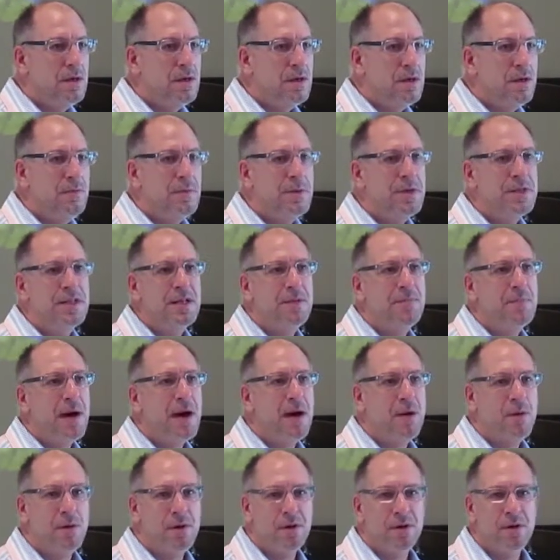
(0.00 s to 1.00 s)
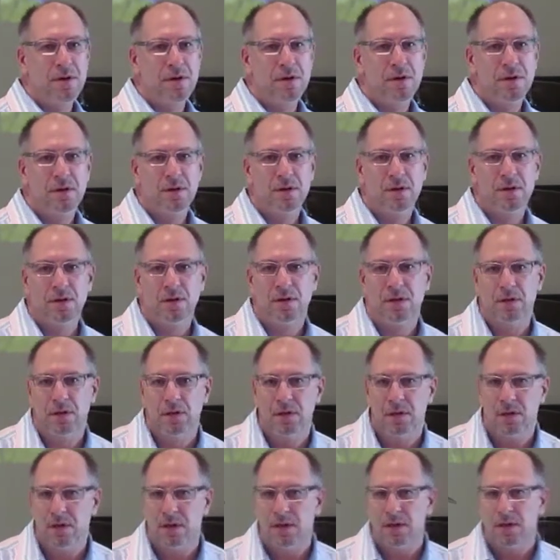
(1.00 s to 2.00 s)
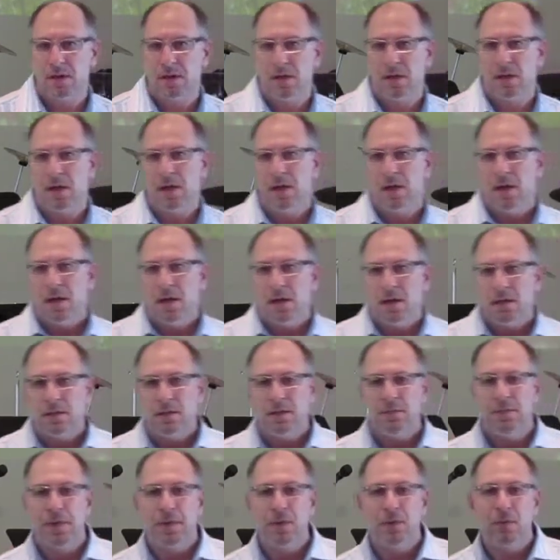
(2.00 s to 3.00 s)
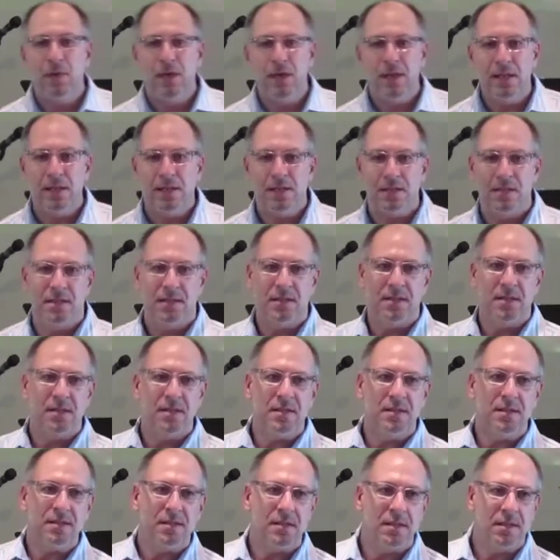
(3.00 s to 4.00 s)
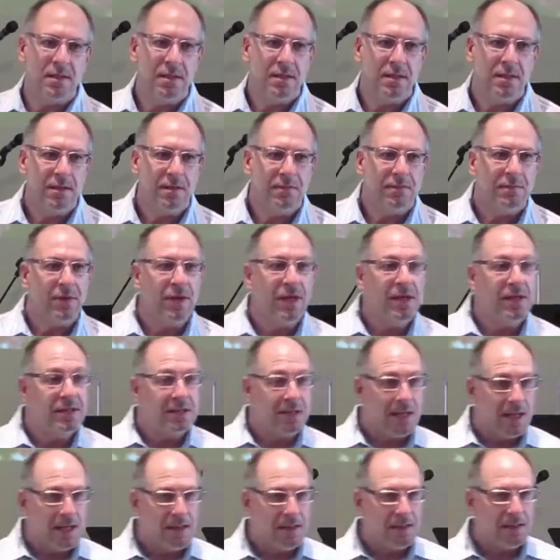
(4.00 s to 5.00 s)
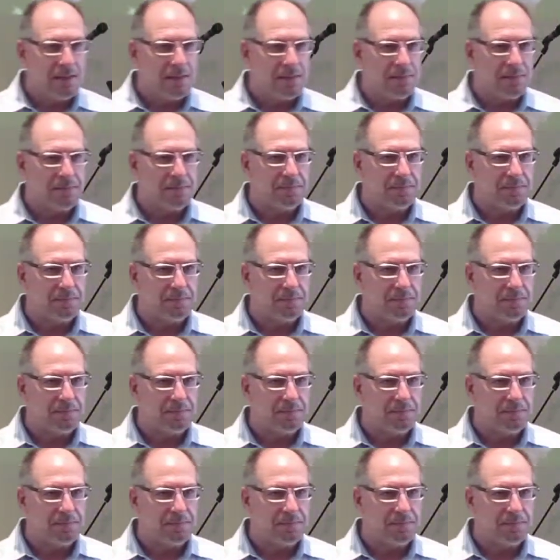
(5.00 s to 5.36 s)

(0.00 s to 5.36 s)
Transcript: Everybody say power. Power. To be witnesses for his kingdom.